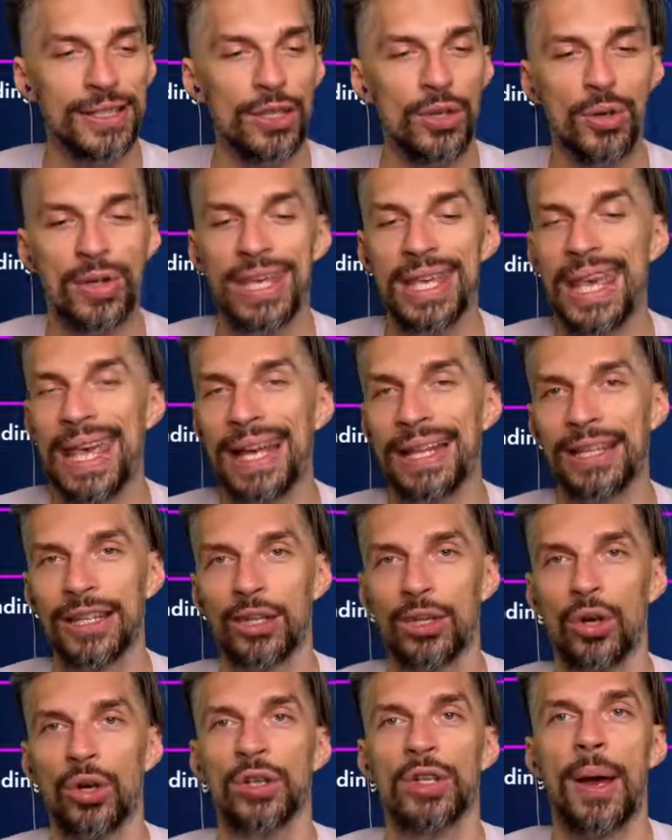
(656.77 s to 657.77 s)
You
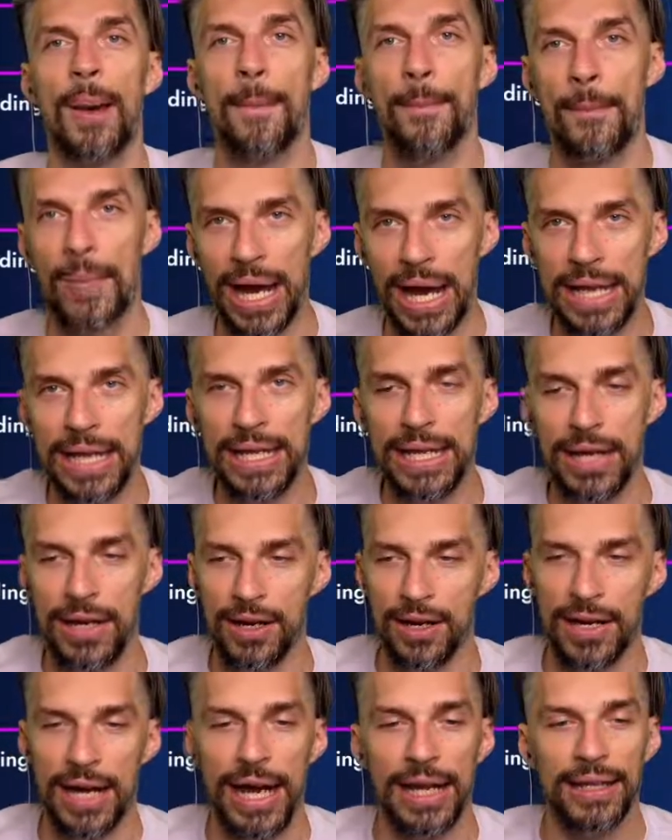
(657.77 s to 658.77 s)
cannot mine
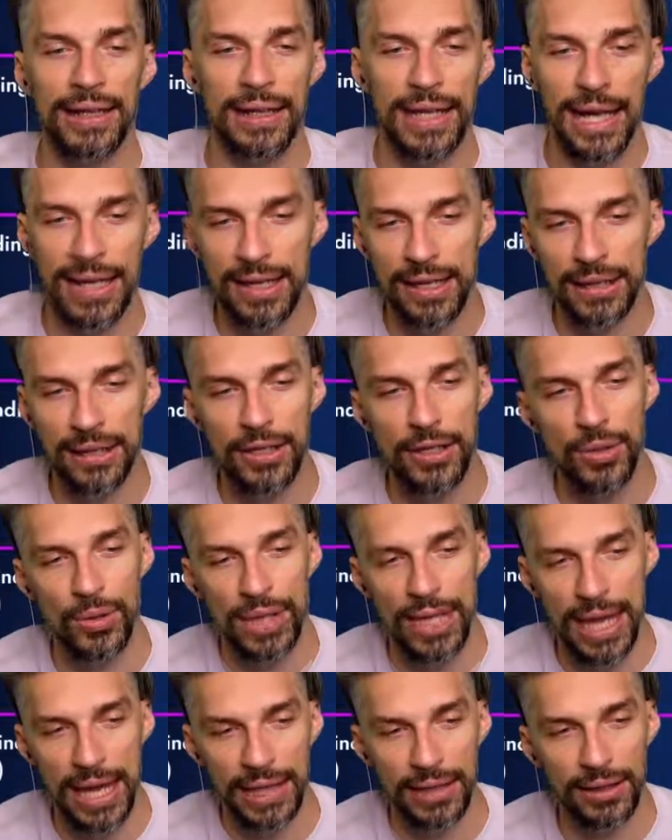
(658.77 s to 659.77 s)
here. Unluckily, you
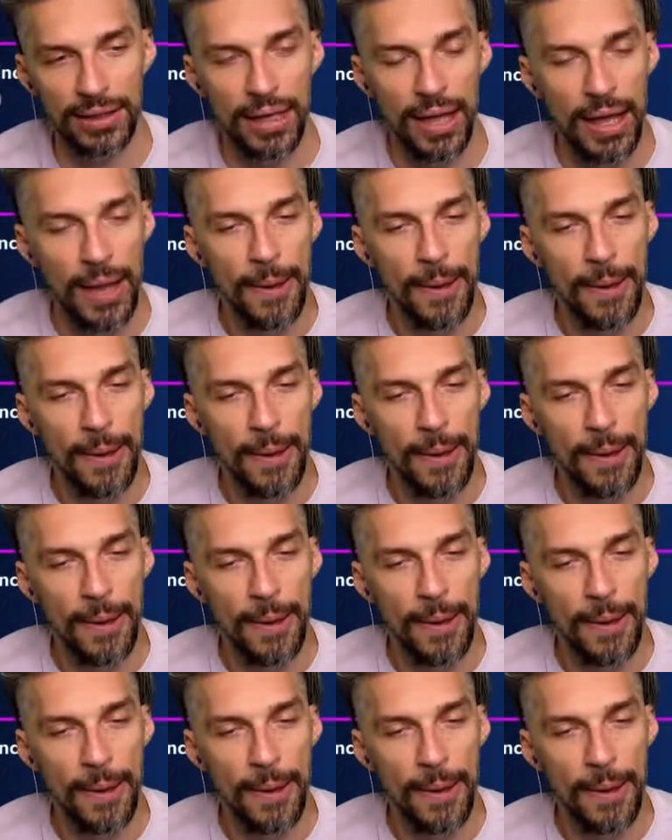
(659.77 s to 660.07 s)
can't.